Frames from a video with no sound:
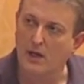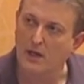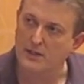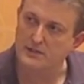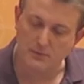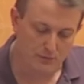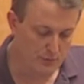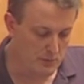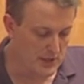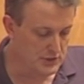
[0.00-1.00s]
uh, some
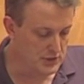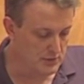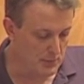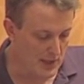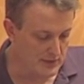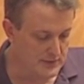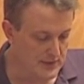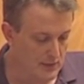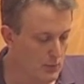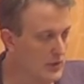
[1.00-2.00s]
information about
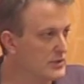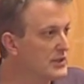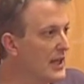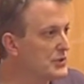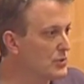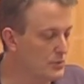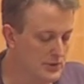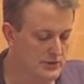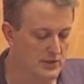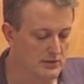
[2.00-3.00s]
uh, where the schedule
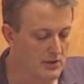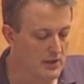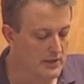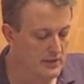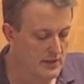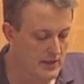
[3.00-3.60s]
was online,